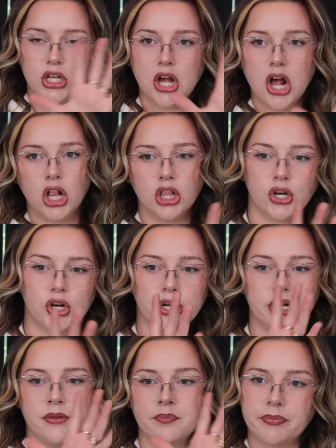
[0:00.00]

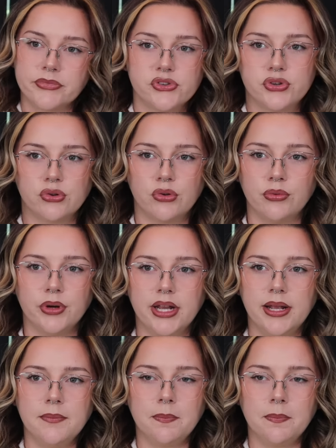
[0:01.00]
colored jewelry.